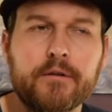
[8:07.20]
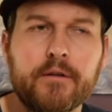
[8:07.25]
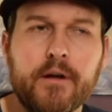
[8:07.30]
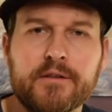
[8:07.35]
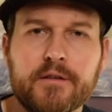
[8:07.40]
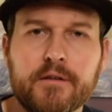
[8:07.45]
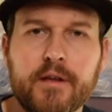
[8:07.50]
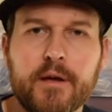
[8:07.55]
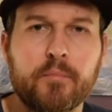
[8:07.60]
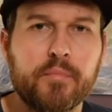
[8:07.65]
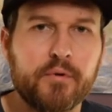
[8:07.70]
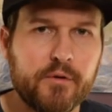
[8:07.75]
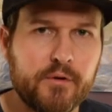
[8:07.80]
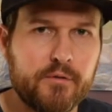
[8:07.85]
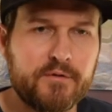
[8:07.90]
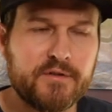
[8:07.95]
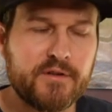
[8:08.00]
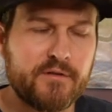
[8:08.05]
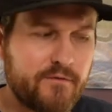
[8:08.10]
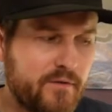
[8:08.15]
Lots of like
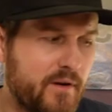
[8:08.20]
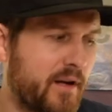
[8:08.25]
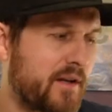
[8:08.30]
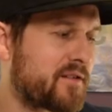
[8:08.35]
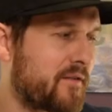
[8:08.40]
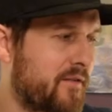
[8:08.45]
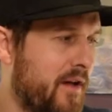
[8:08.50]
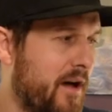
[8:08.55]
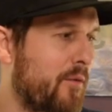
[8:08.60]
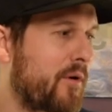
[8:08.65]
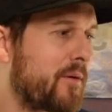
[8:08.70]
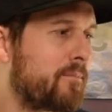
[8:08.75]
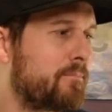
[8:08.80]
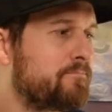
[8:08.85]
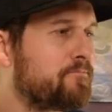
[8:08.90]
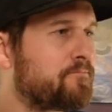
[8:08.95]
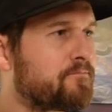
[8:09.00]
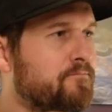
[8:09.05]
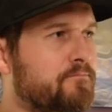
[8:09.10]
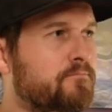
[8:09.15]
prunes and figs on that one.
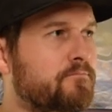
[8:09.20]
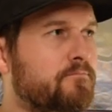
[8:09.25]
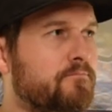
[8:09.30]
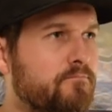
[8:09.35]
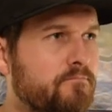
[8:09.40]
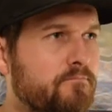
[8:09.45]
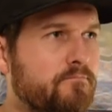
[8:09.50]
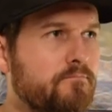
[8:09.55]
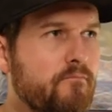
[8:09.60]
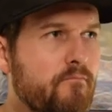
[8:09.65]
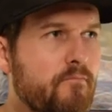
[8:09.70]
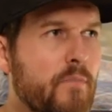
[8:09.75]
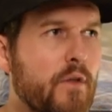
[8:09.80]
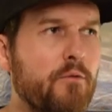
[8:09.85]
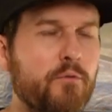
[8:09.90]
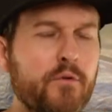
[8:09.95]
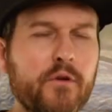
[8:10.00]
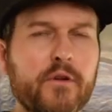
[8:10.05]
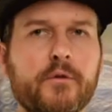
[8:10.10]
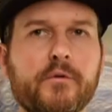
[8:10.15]

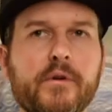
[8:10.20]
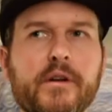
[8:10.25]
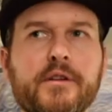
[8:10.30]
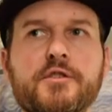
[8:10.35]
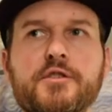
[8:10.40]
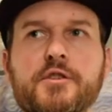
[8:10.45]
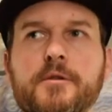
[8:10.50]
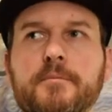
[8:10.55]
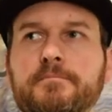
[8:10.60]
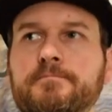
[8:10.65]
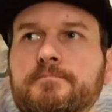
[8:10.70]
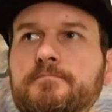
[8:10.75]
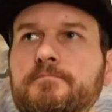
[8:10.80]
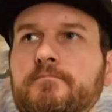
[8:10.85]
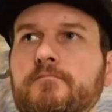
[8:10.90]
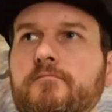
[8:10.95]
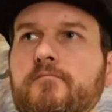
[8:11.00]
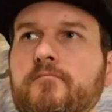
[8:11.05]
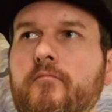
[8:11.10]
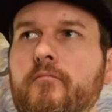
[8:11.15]
Really rich.
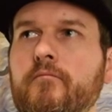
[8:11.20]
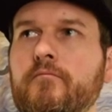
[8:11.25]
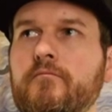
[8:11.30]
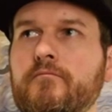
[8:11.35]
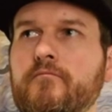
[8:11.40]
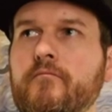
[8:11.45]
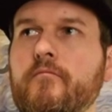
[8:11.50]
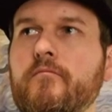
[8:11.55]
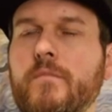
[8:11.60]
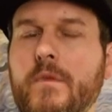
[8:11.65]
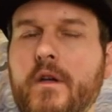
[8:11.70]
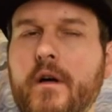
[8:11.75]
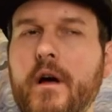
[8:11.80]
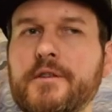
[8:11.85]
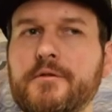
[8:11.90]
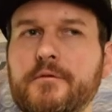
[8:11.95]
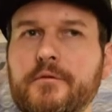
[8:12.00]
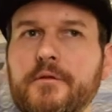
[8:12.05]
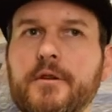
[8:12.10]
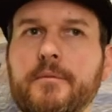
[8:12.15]

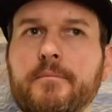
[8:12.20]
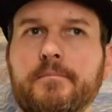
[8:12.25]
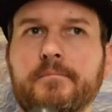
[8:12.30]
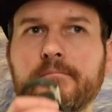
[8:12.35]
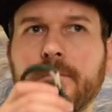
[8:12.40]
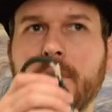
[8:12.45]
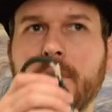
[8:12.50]
That's really good.